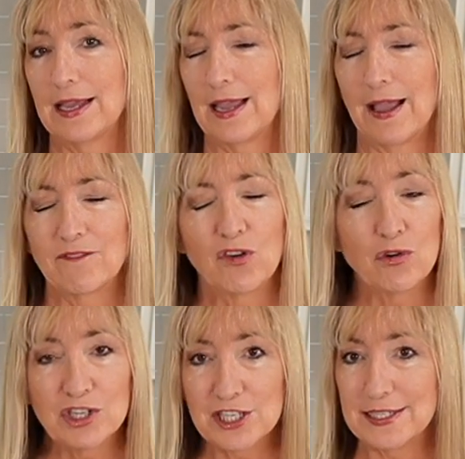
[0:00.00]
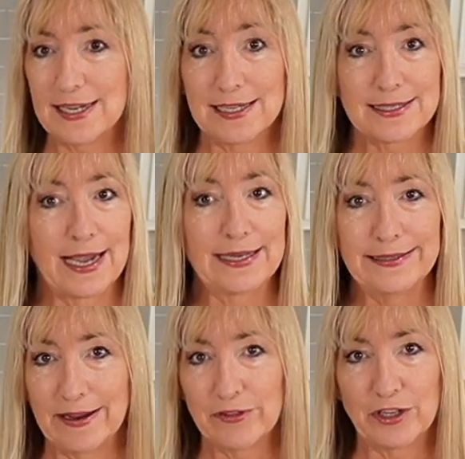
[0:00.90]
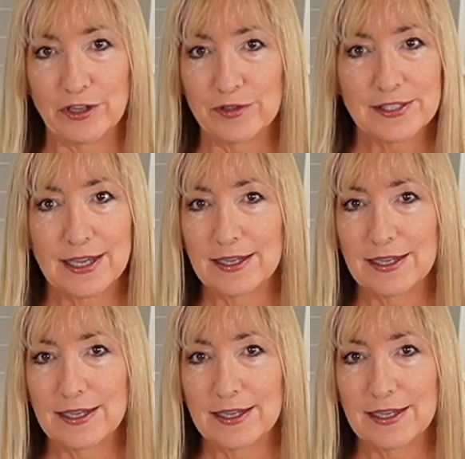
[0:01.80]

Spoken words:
I have a gorgeous desk I never use.